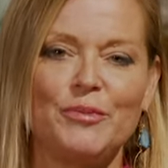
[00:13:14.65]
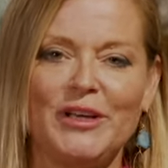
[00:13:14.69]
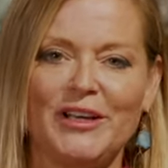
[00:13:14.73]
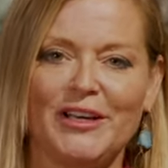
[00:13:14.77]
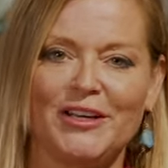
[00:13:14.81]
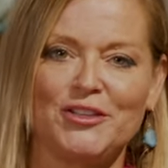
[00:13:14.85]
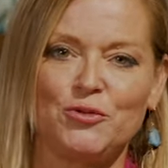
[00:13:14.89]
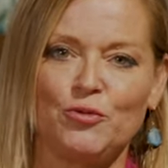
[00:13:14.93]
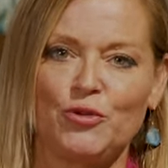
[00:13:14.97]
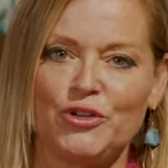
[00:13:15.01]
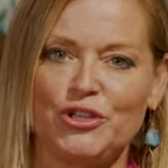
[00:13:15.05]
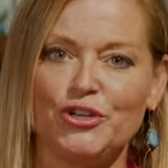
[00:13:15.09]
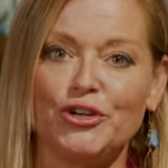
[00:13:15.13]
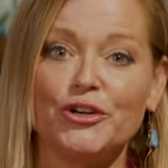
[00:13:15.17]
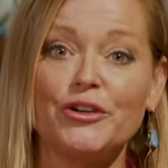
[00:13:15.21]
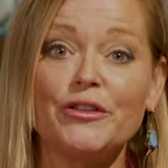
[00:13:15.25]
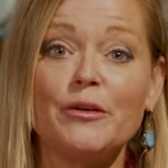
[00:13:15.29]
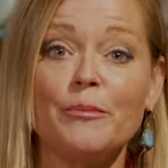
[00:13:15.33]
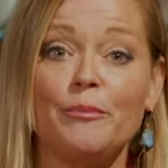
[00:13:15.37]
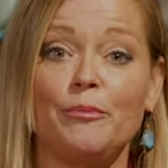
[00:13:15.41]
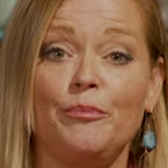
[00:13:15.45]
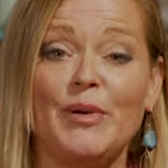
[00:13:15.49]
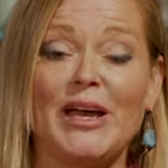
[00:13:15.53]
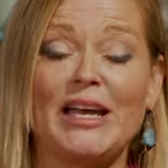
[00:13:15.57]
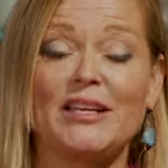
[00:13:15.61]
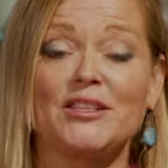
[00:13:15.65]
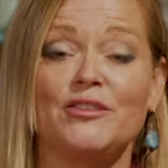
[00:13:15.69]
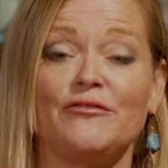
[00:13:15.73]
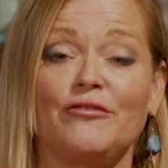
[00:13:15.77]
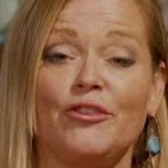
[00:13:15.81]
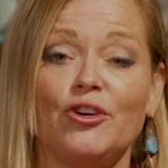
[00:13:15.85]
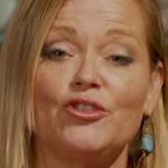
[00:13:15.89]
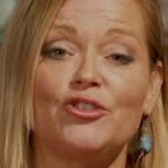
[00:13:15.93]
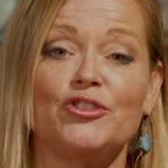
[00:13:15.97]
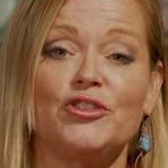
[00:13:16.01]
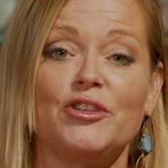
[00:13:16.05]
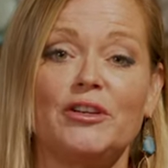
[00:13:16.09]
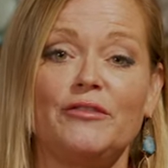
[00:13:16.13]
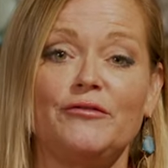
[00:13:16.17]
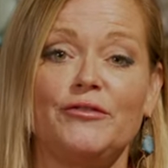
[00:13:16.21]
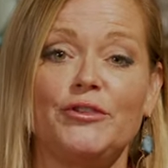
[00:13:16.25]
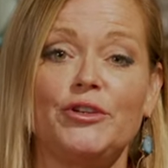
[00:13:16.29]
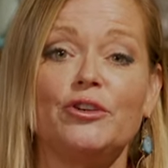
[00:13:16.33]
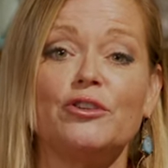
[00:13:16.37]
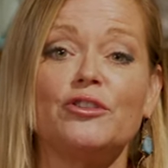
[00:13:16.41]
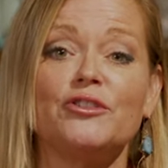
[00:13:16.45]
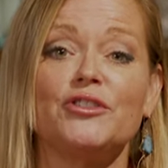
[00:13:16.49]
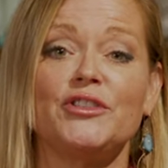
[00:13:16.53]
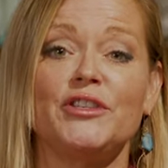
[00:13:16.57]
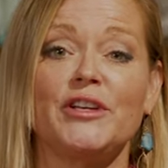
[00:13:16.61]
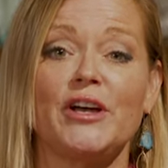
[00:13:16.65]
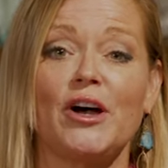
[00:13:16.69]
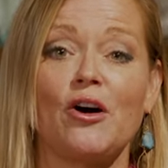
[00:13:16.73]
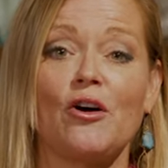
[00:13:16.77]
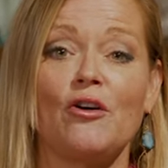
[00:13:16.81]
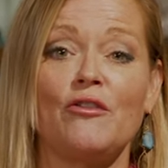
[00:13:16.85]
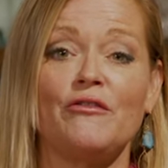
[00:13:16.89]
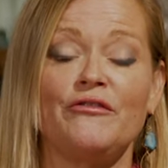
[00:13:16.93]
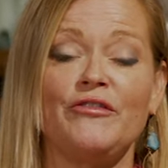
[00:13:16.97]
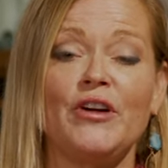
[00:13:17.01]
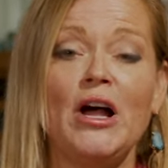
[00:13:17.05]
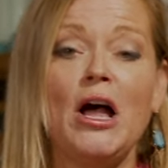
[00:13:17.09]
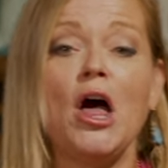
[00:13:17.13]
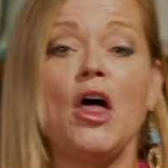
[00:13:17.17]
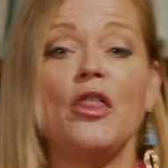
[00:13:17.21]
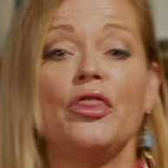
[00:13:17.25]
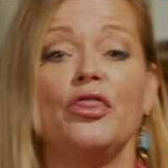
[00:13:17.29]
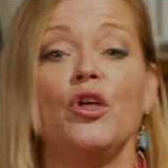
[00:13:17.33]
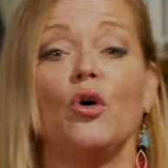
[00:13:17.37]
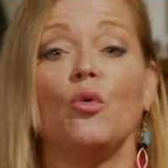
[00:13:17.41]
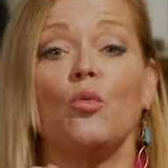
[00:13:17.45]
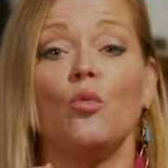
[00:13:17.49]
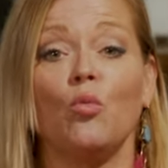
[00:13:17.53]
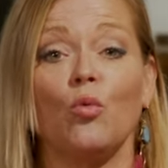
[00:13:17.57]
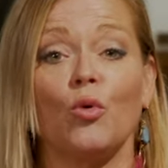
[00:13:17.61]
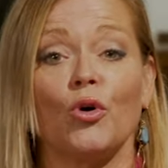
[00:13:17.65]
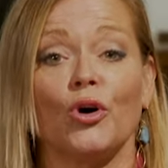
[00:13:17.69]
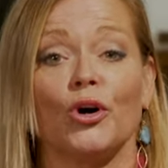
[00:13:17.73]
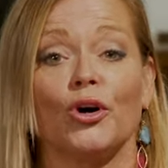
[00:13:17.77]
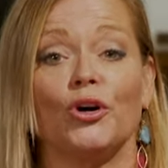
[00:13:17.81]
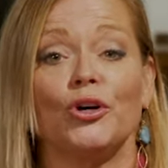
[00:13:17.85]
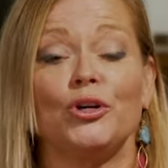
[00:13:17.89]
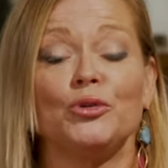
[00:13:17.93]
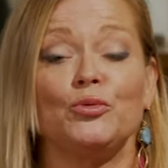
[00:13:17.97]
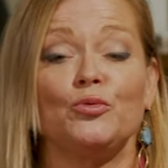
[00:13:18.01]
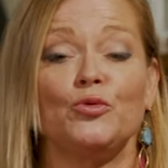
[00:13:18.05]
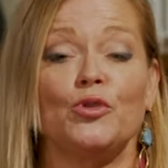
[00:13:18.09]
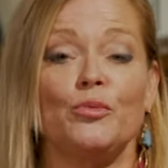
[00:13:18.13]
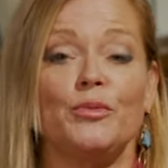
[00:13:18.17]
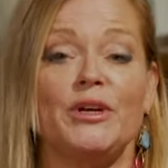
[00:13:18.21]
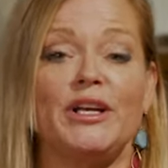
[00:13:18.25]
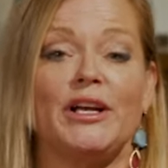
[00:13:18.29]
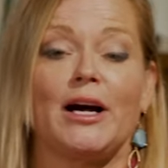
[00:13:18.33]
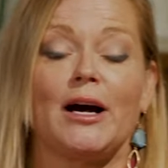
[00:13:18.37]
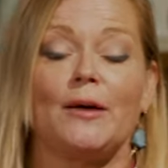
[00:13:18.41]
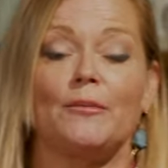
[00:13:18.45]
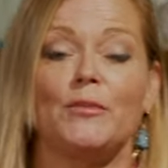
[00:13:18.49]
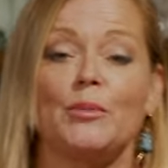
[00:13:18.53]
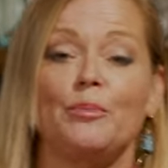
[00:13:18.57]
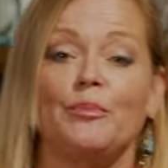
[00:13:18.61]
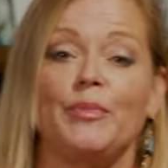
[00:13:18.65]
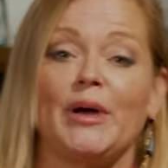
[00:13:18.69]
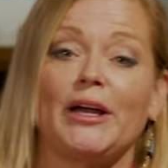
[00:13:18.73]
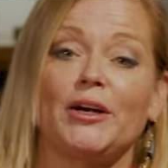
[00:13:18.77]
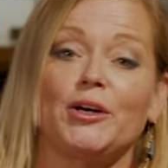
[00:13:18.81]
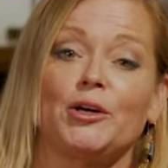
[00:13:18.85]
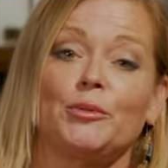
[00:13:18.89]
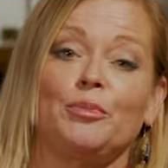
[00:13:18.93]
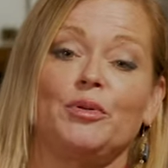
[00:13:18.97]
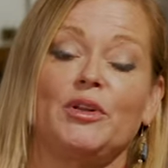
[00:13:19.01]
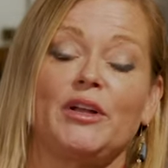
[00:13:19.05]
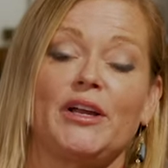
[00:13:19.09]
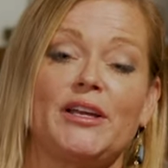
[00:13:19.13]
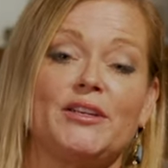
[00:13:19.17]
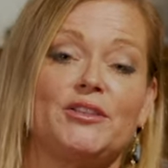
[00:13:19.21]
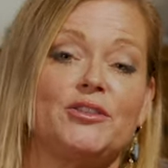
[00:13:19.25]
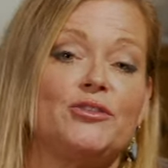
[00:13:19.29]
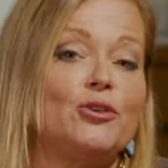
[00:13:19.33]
Because when you're the best version of yourself, the world will become a better place.